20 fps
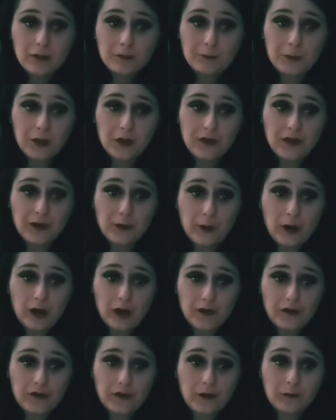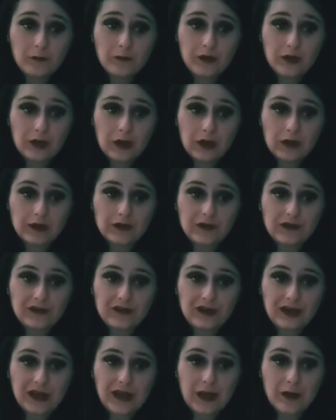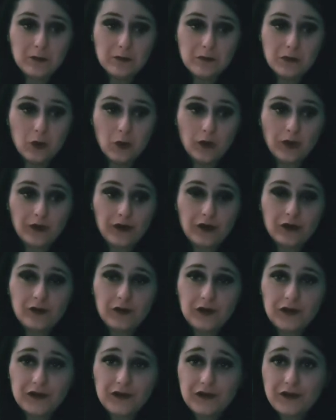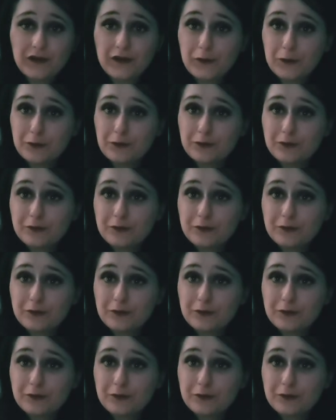But there are some that kind of stick out more than others.